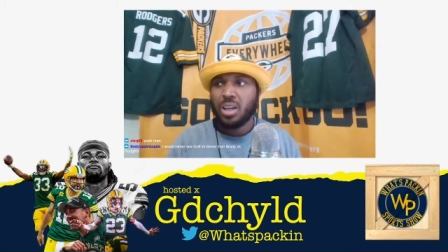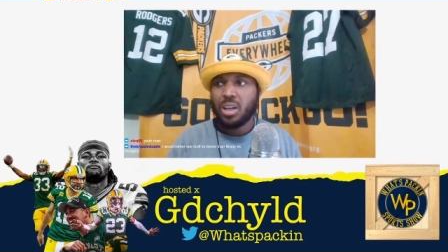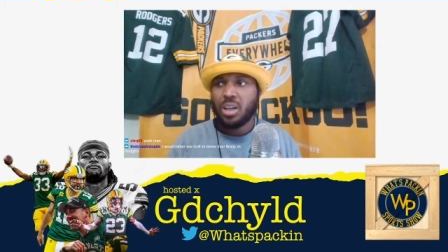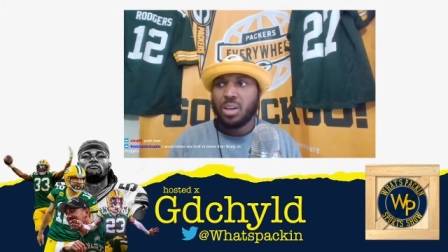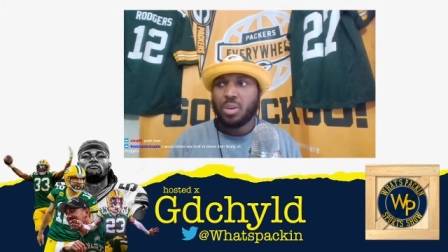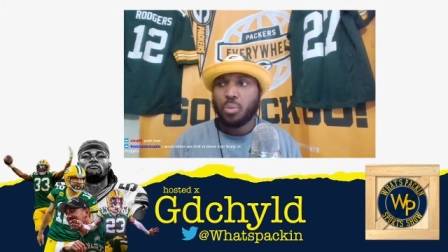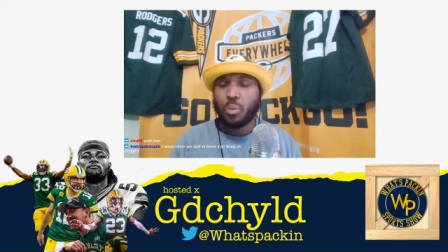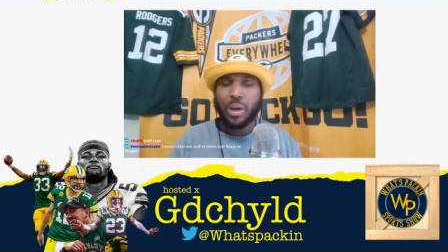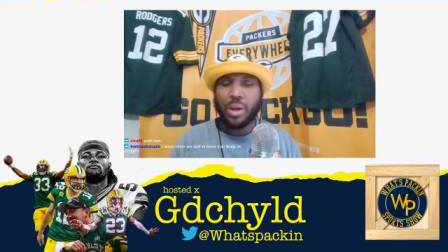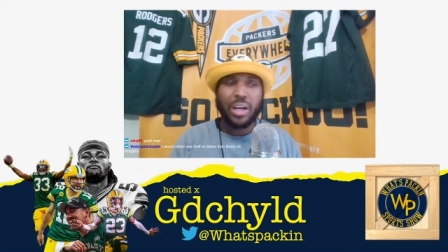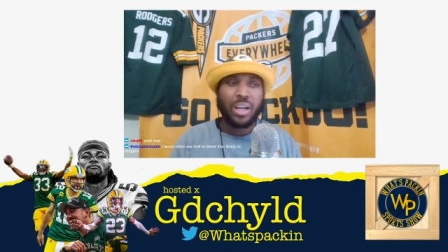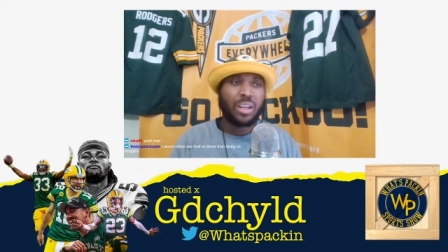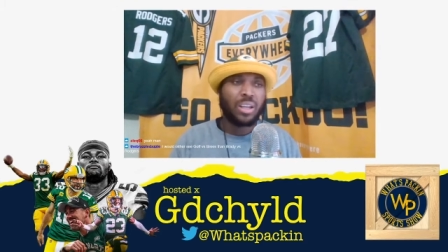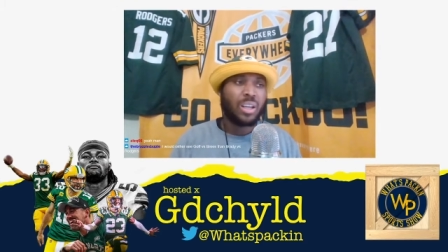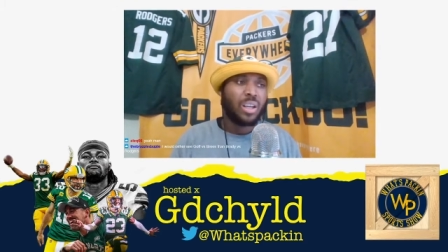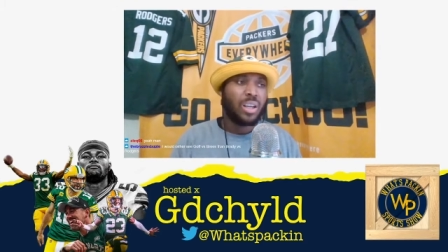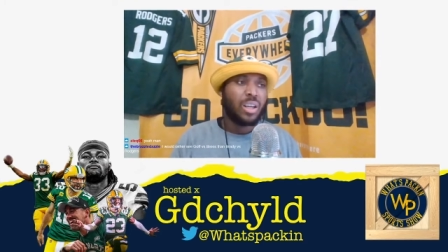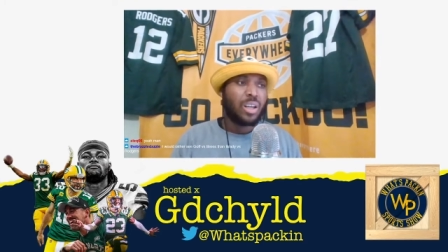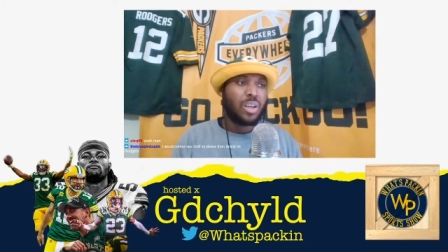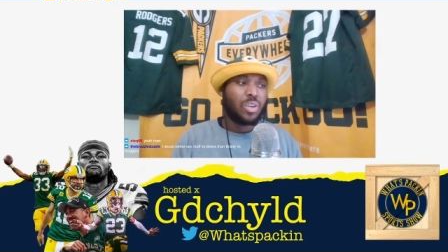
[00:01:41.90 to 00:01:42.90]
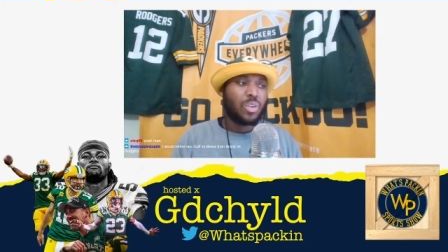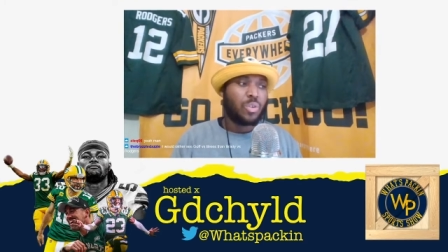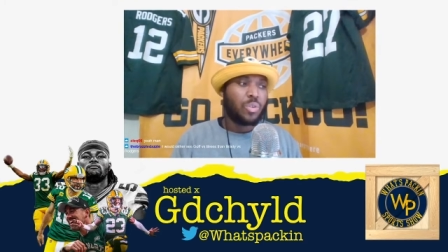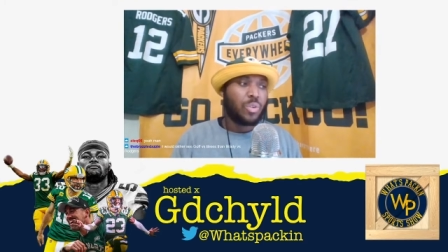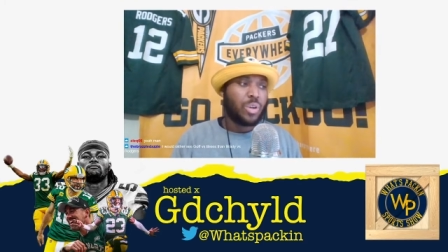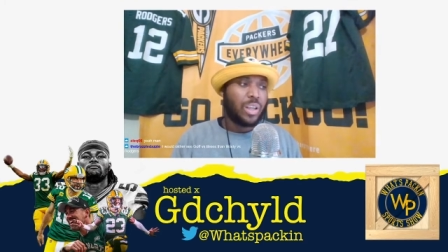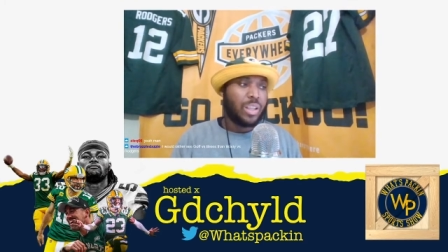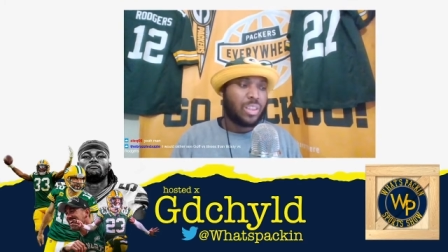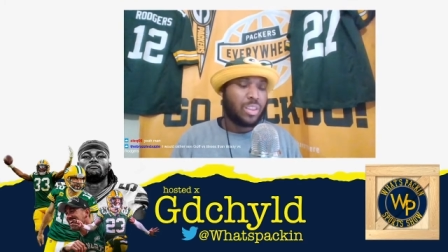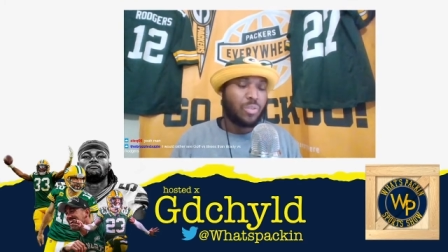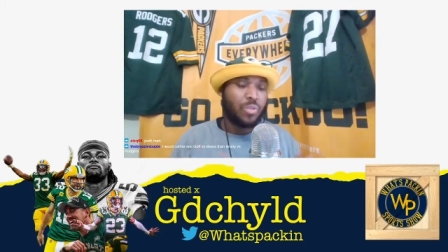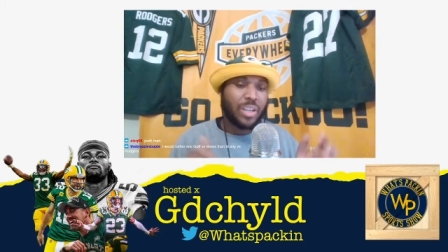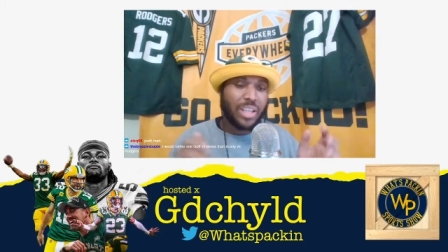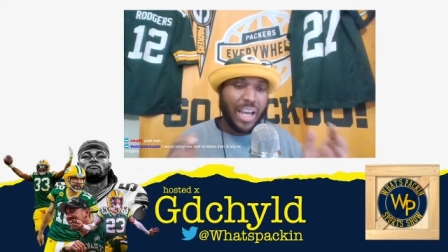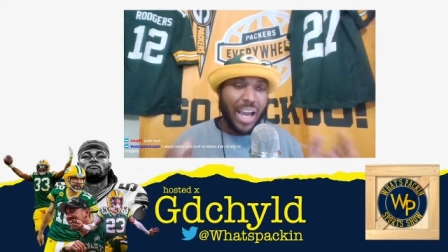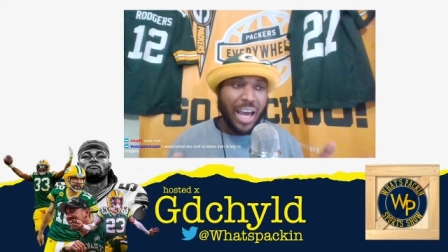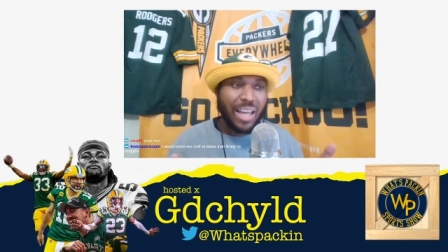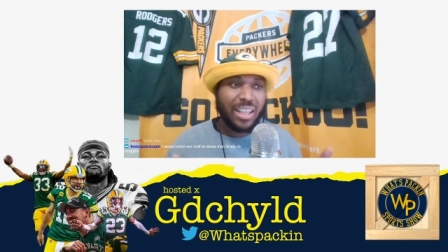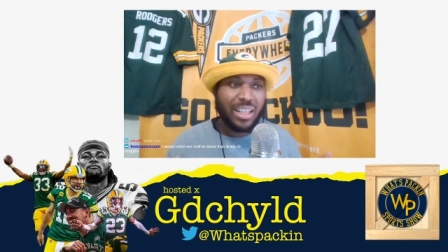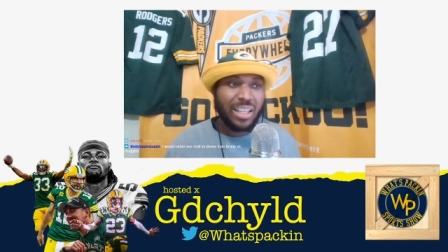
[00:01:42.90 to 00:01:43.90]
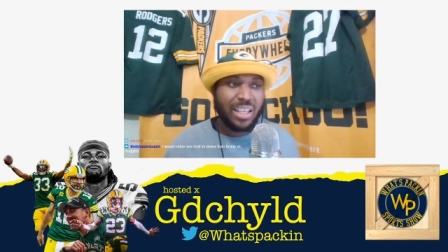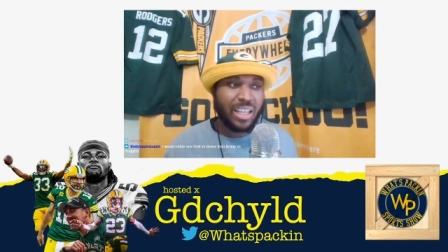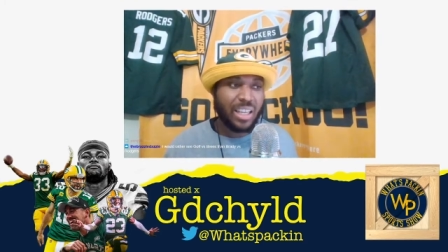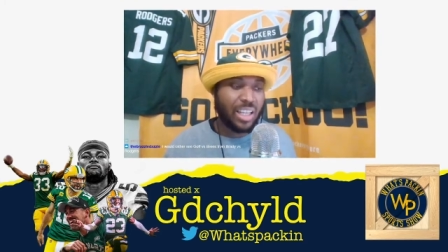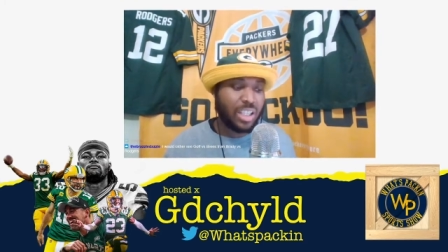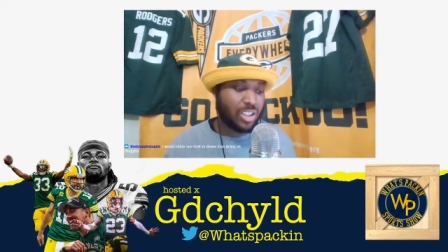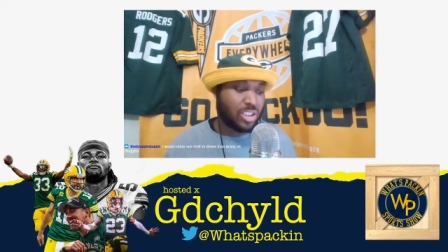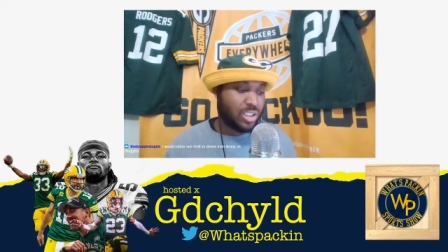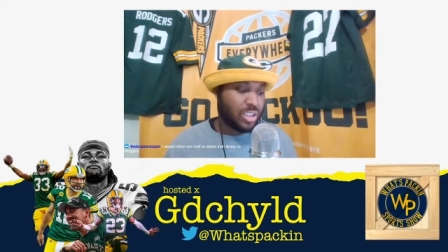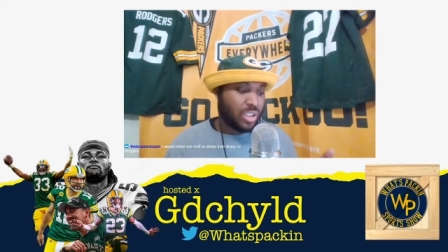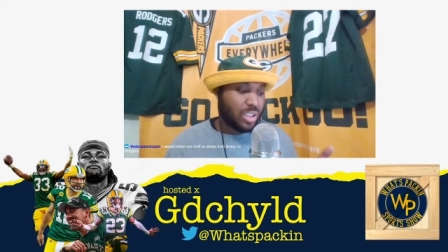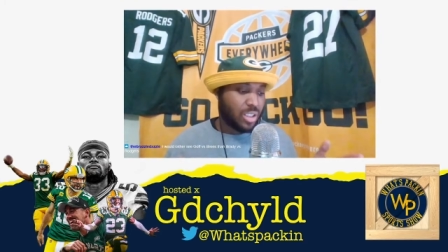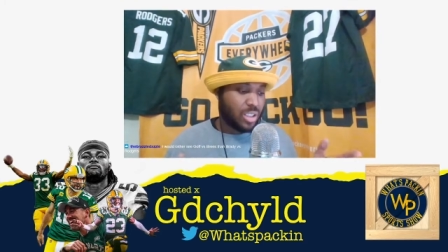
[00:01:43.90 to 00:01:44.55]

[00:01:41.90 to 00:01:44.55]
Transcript: when the reality is